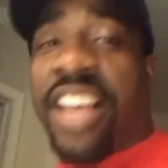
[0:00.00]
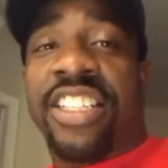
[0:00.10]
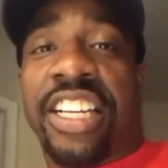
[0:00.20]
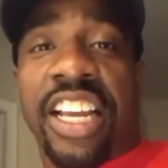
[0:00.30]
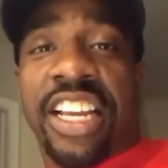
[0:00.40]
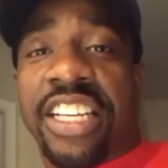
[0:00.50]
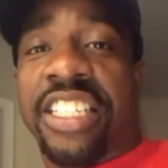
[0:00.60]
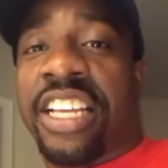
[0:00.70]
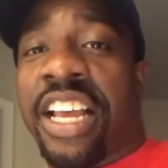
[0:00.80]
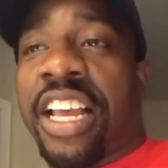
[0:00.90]
She
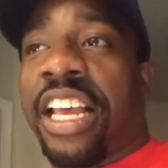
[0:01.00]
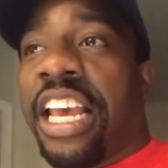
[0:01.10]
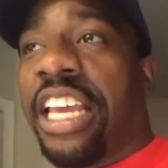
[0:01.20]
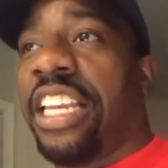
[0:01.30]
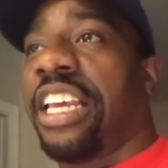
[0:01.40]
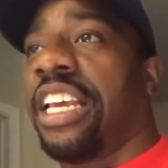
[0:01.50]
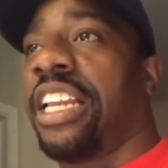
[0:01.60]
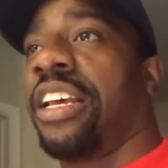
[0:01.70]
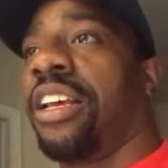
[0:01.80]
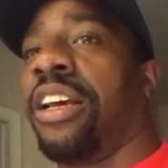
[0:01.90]
is Indian,
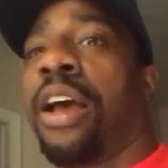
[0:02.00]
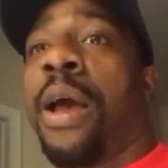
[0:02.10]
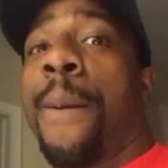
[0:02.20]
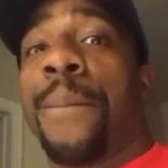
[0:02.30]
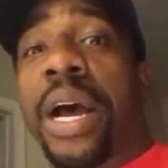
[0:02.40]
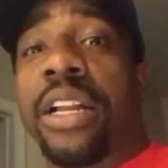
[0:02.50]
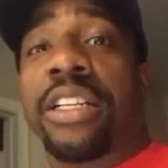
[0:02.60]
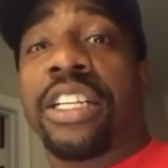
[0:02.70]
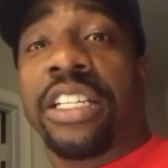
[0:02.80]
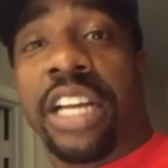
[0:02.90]
but
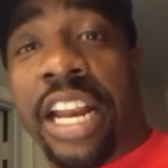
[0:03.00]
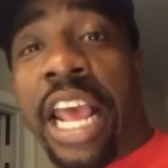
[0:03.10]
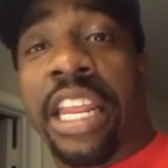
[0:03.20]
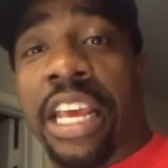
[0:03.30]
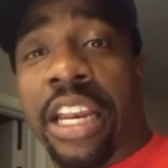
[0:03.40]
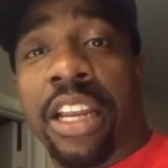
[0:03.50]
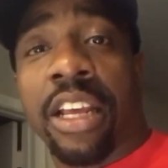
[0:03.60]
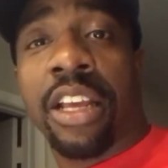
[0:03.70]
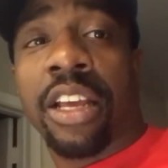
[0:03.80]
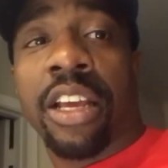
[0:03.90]
she's Canadian,
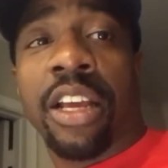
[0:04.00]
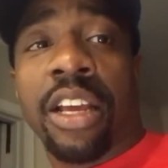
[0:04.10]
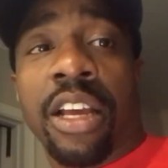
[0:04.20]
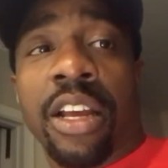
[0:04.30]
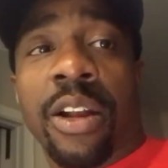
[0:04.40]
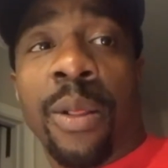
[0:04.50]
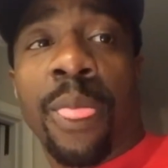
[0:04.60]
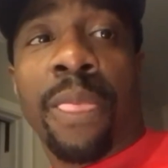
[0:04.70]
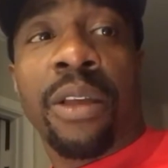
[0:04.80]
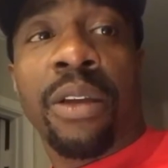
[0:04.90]
and she was born in
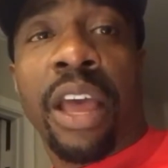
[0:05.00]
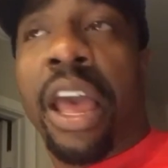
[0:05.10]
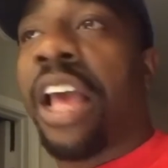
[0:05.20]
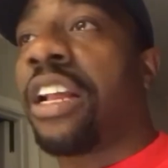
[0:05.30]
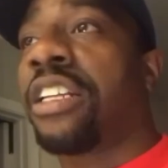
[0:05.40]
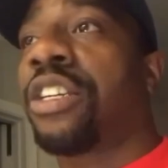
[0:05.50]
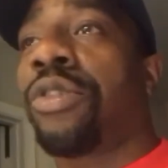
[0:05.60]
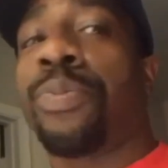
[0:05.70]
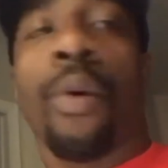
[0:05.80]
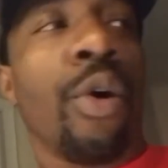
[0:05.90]
South America. And she
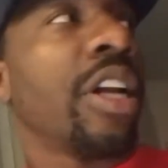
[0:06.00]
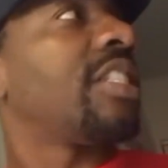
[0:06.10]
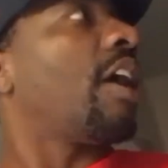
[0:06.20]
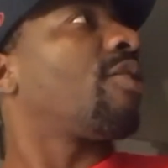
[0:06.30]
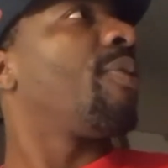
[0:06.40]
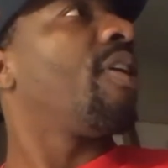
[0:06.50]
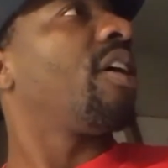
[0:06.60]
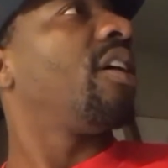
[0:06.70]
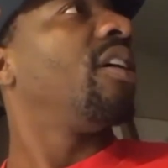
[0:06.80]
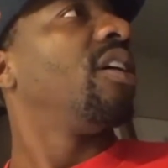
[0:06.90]
was born in South America.